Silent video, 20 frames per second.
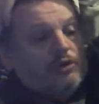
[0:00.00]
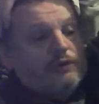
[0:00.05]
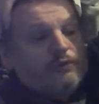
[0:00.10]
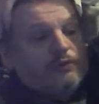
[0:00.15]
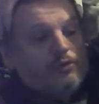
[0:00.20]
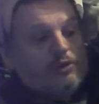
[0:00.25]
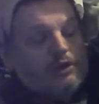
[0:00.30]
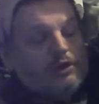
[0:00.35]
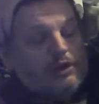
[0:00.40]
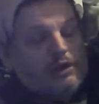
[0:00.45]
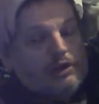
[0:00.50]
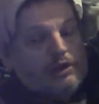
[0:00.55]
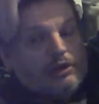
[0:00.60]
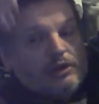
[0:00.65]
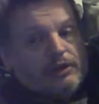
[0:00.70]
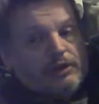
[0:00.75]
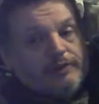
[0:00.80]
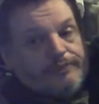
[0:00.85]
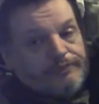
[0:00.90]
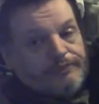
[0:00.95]
level they're going to
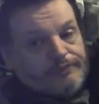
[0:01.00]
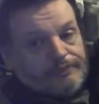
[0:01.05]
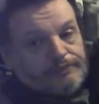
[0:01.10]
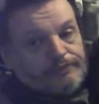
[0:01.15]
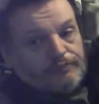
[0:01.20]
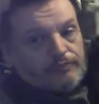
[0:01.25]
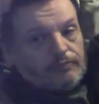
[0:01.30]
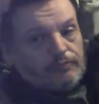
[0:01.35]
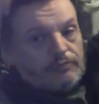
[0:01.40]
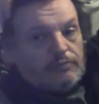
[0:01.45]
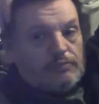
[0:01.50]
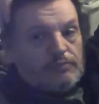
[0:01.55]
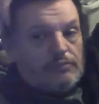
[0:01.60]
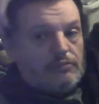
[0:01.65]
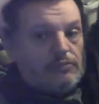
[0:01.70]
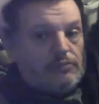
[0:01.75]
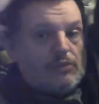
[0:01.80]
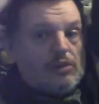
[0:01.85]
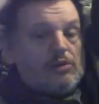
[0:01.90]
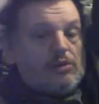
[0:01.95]
get.
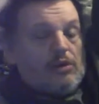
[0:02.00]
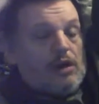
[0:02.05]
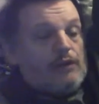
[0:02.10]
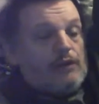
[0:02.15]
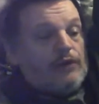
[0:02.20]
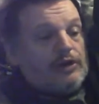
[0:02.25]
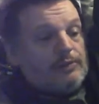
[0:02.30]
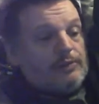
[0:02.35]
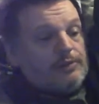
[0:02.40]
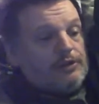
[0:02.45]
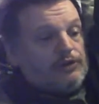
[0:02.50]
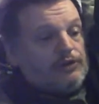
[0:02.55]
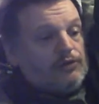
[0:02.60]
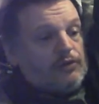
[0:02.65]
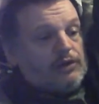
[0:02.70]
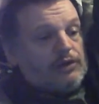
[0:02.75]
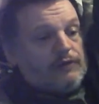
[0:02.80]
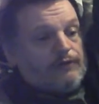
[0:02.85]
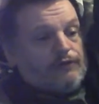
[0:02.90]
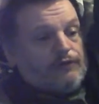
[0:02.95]
I've only been
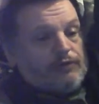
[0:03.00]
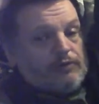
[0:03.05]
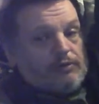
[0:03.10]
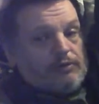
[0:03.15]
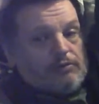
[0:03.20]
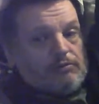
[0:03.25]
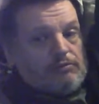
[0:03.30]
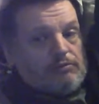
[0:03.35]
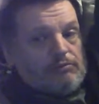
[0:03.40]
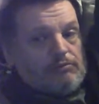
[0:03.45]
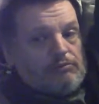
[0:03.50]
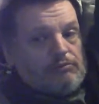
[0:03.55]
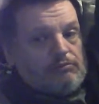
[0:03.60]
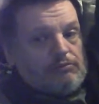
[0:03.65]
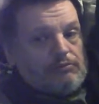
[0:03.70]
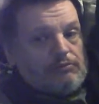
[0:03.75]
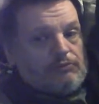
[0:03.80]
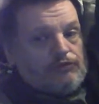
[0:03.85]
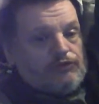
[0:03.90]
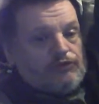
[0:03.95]
doing it for
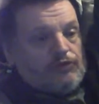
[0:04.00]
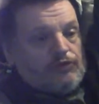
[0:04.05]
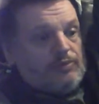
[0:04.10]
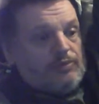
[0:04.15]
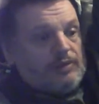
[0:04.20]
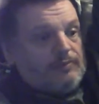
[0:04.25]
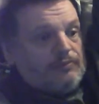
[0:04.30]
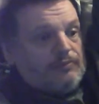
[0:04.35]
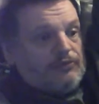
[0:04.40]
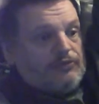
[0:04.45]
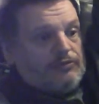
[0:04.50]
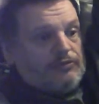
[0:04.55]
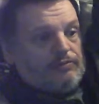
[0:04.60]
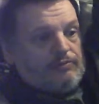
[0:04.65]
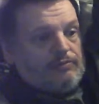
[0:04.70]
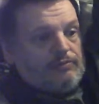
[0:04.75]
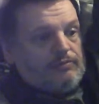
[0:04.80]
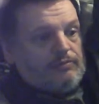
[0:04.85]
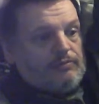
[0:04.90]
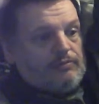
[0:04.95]
2 months,
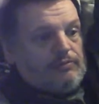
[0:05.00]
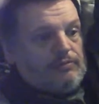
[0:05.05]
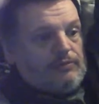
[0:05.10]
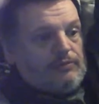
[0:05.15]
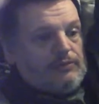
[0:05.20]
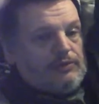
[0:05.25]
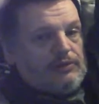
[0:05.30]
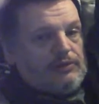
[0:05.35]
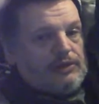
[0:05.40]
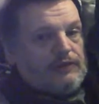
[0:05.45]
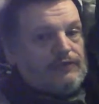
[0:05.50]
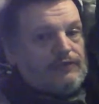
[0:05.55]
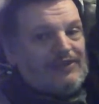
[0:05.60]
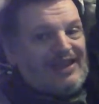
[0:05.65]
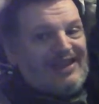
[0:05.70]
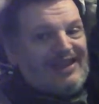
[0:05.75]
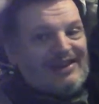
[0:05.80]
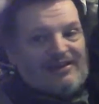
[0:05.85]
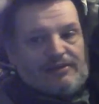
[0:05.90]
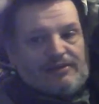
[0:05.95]
if
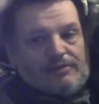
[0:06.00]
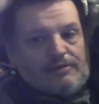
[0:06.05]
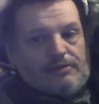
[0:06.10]
that.